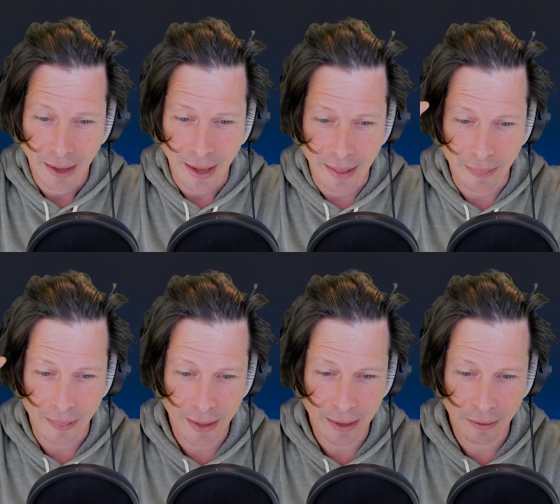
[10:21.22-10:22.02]
And
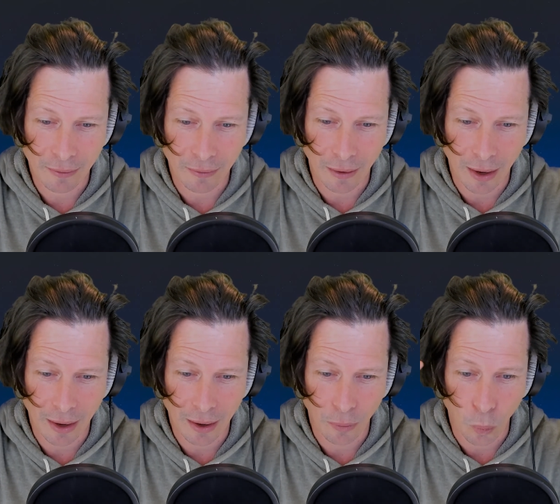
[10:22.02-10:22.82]
then
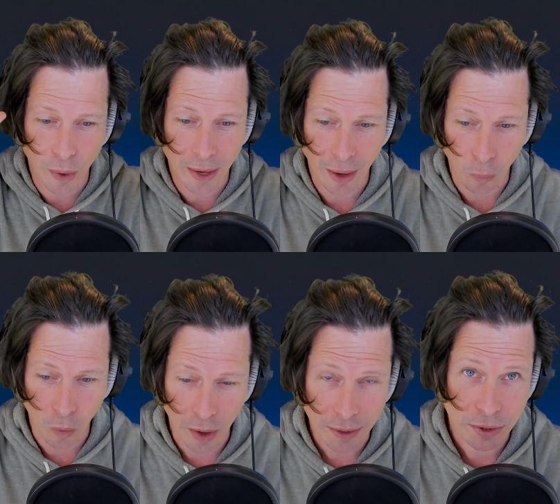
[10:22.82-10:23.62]
when I
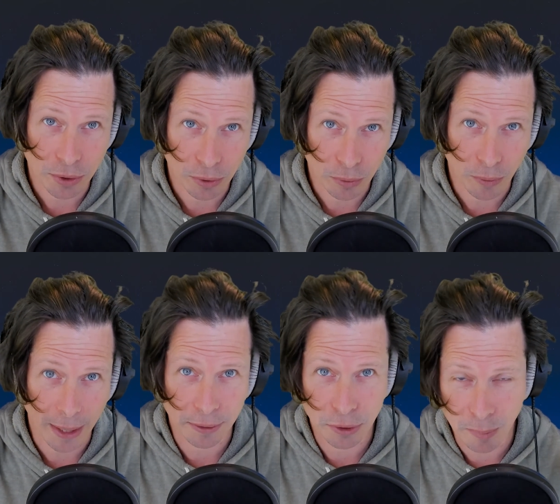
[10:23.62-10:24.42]
want to, I
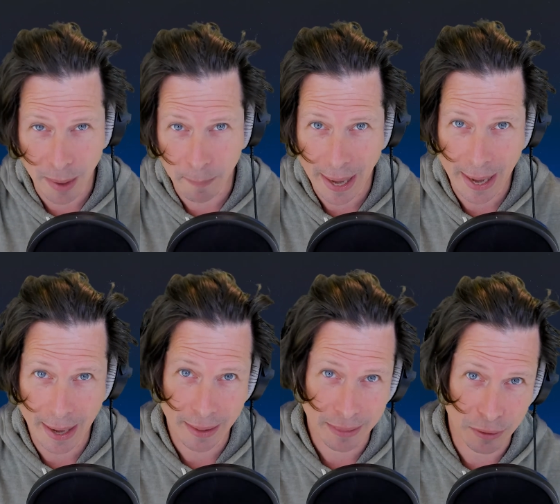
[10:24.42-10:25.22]
can do my
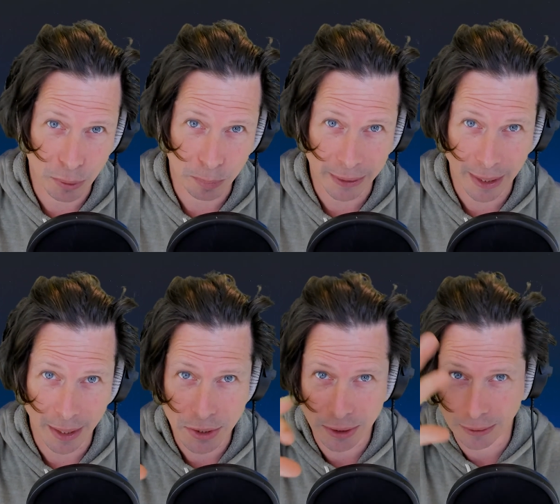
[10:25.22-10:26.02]
path,
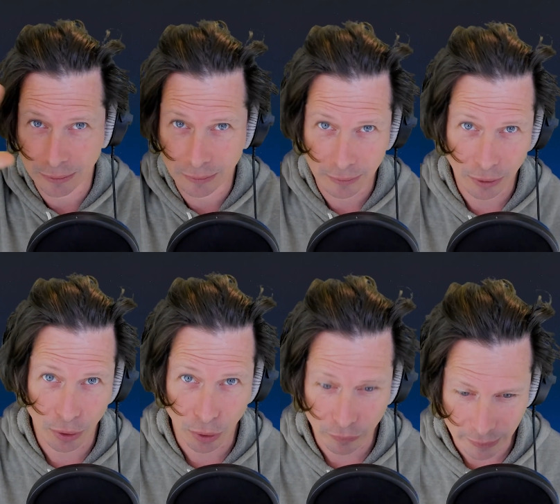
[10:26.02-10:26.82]
duplication,
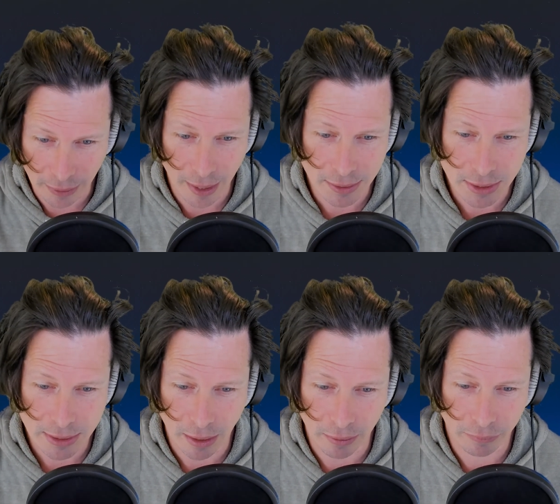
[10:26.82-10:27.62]
curvy line
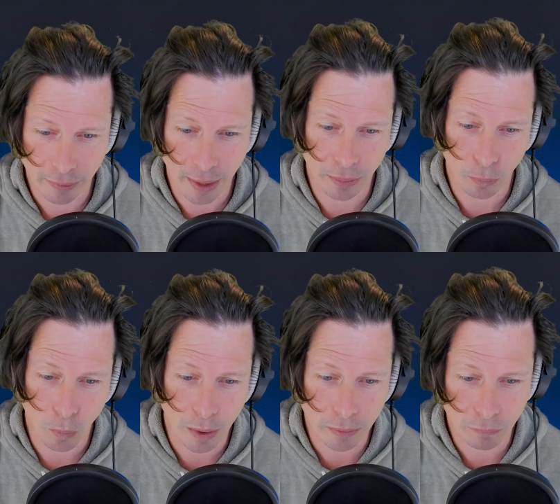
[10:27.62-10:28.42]
stuff, and the
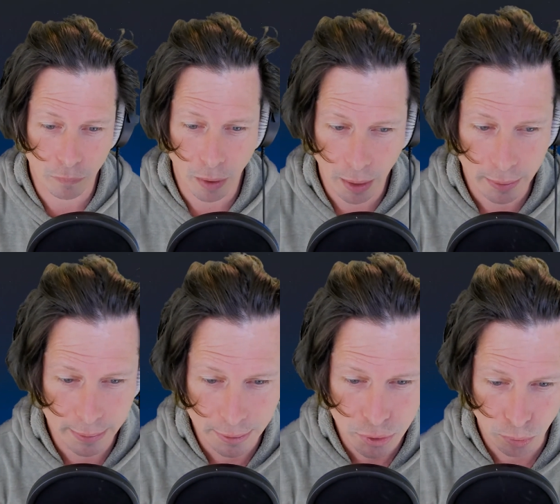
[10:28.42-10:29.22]
one
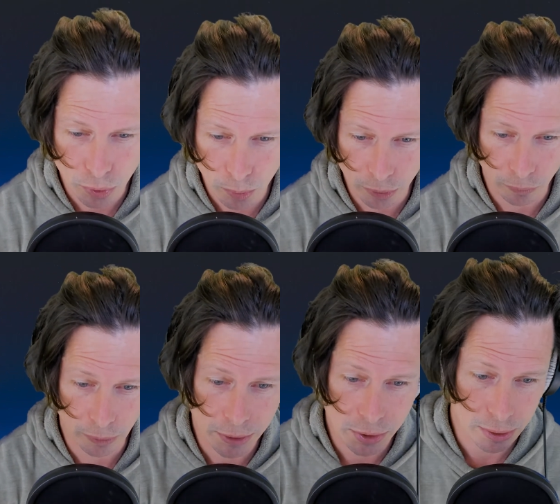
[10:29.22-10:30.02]
data source with the
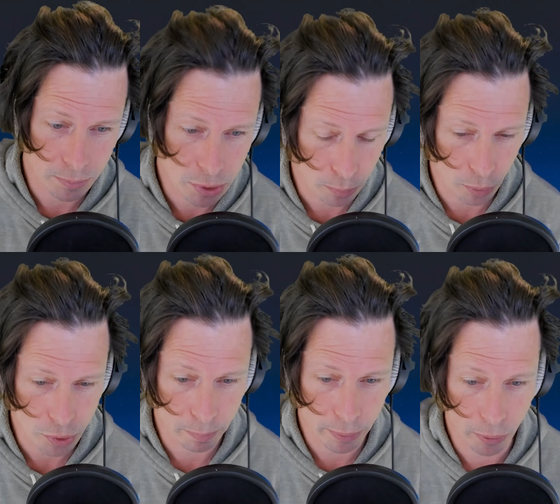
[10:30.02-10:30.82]
relationship
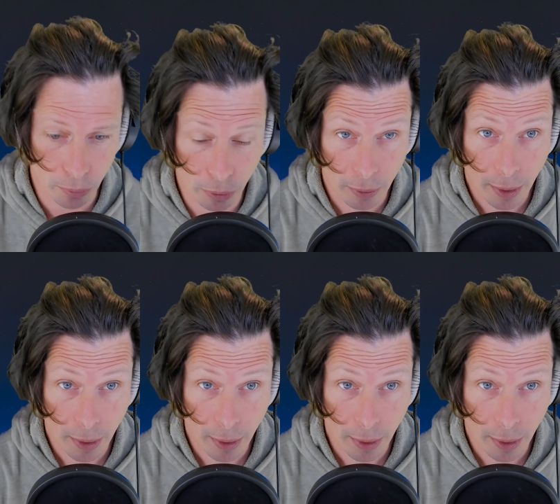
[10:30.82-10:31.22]
supports both.